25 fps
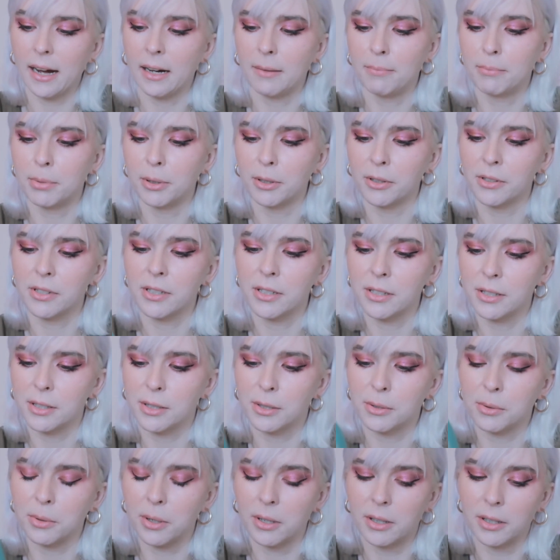Bronzer is
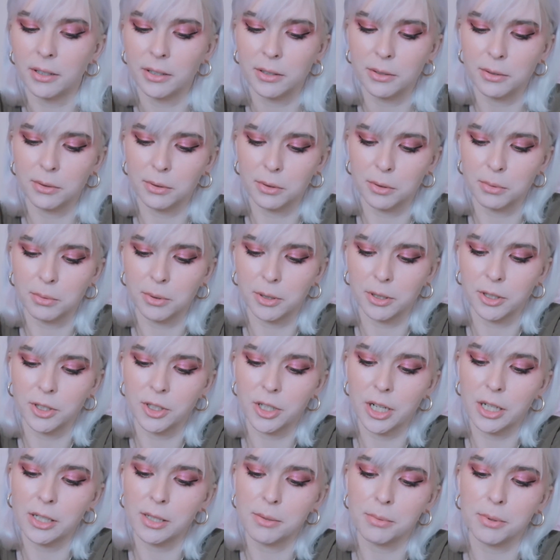so hard to
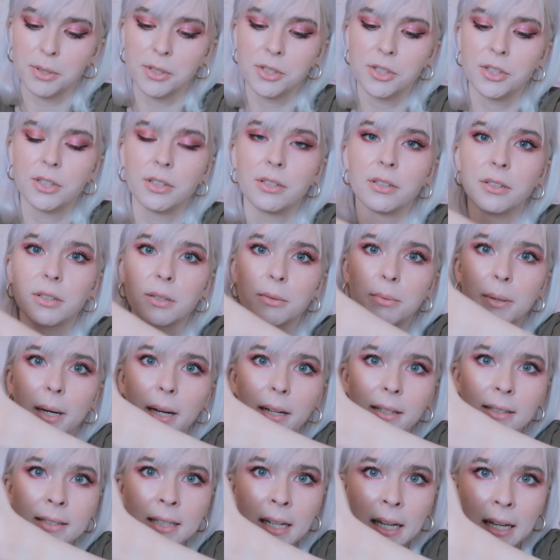swatch. I swatched it now
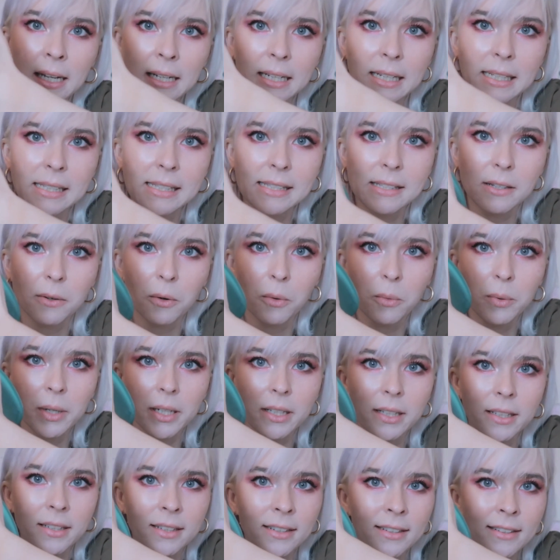twice. It's over
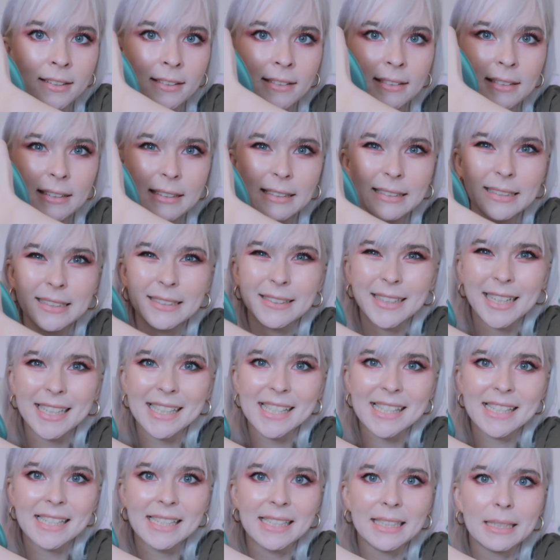here, you
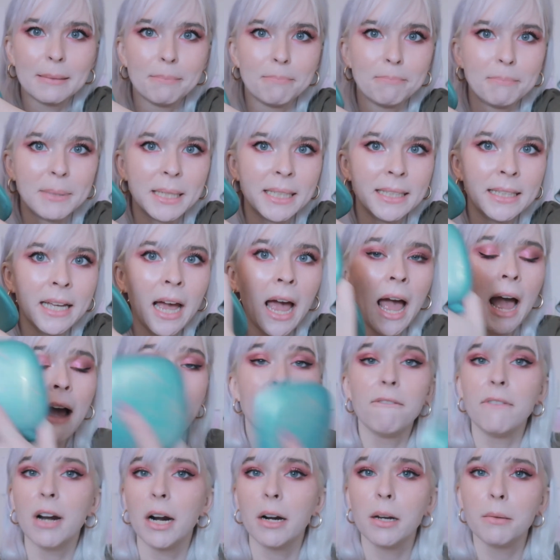can see it a bit.
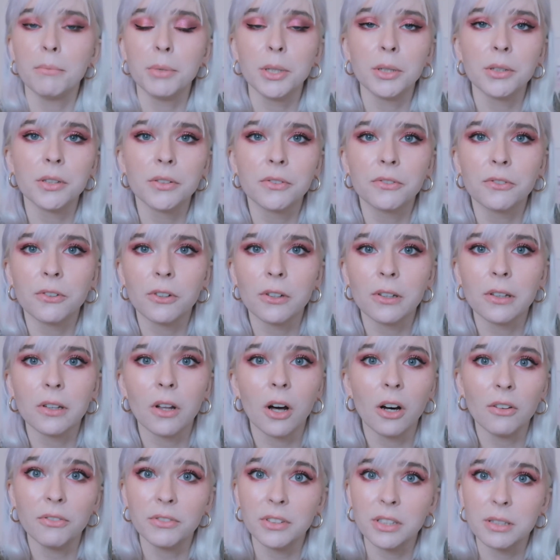Very beautiful.
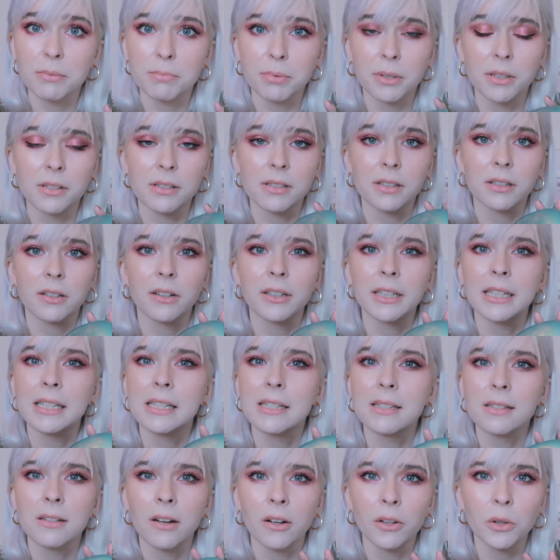Love this bronzer a lot.
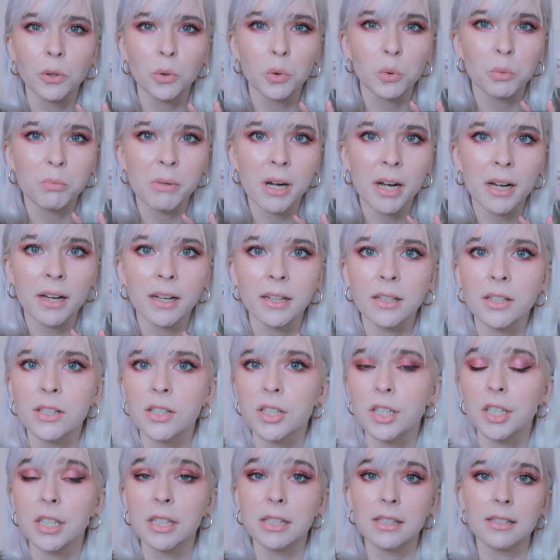It's not too
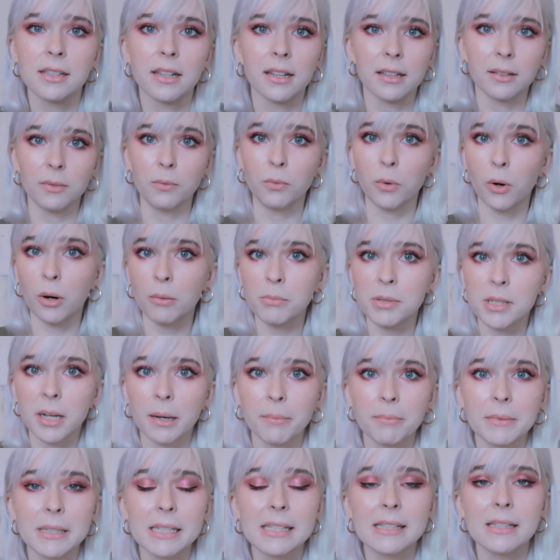much. It's like warms
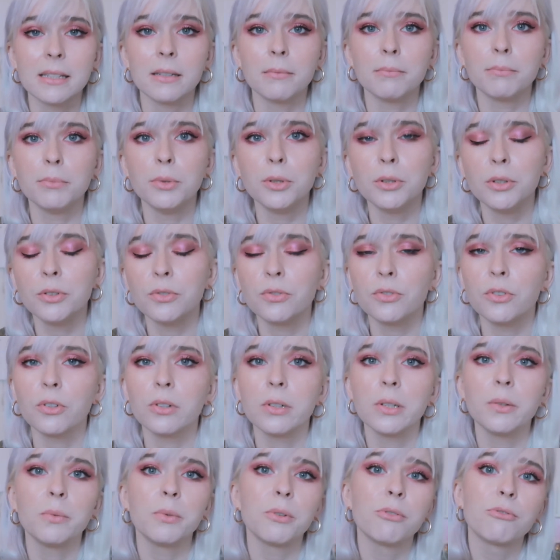up the skin
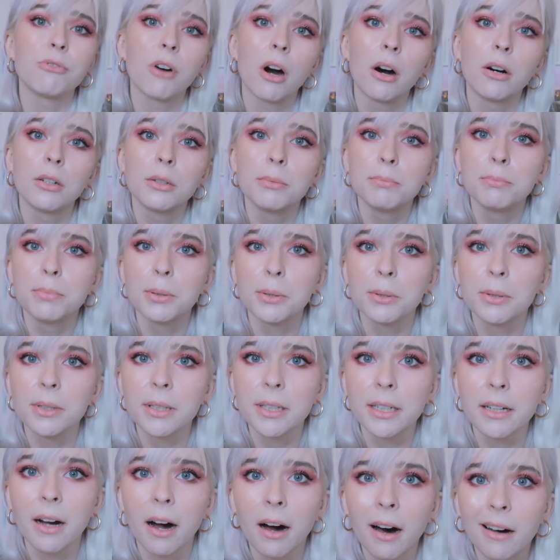beautifully without
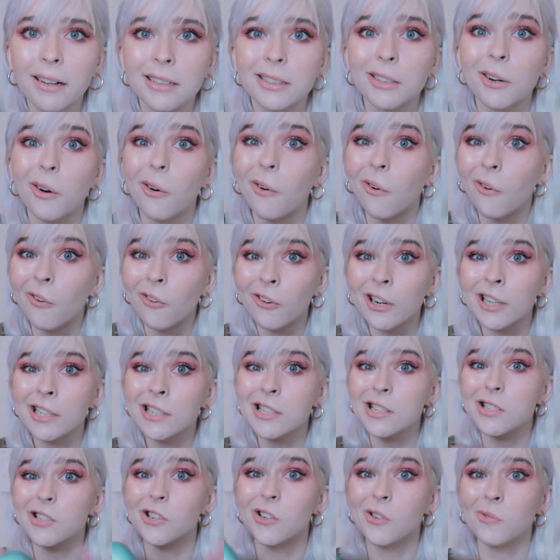pulling out
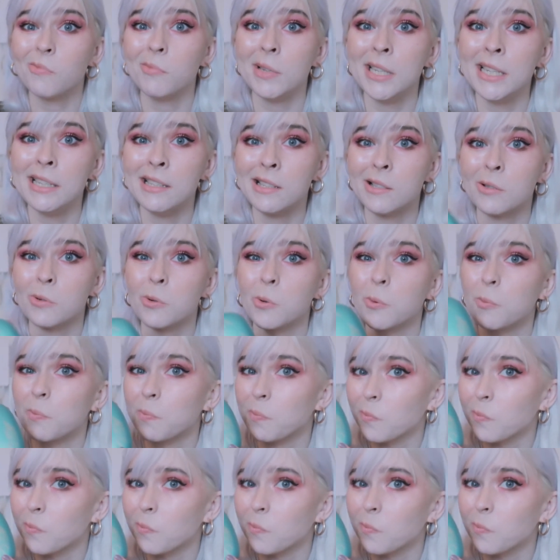orange on me. So